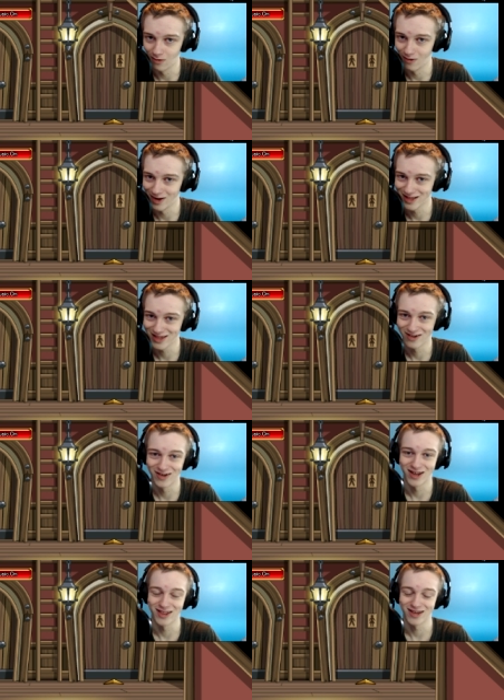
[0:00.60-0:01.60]
What's
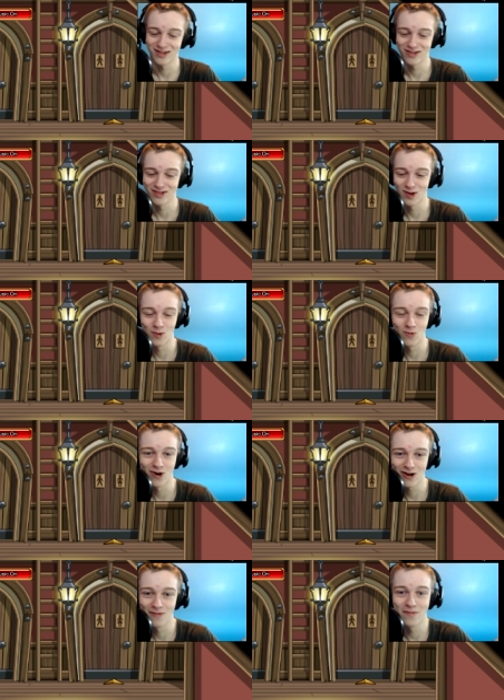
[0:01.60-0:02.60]
going on, ladies and gentlemen?
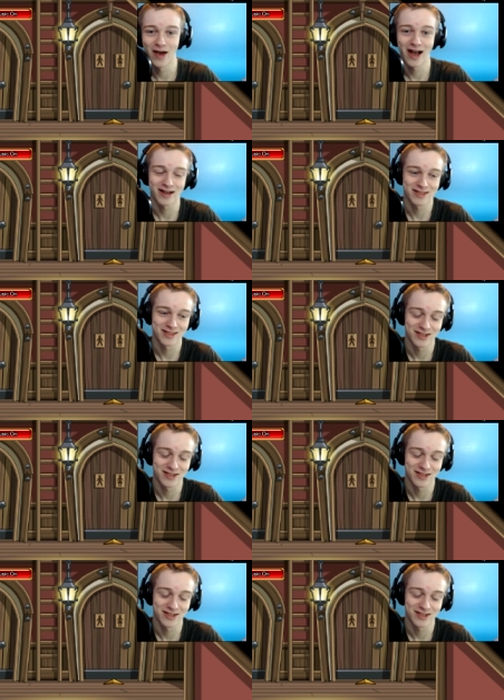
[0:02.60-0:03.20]
Welcome back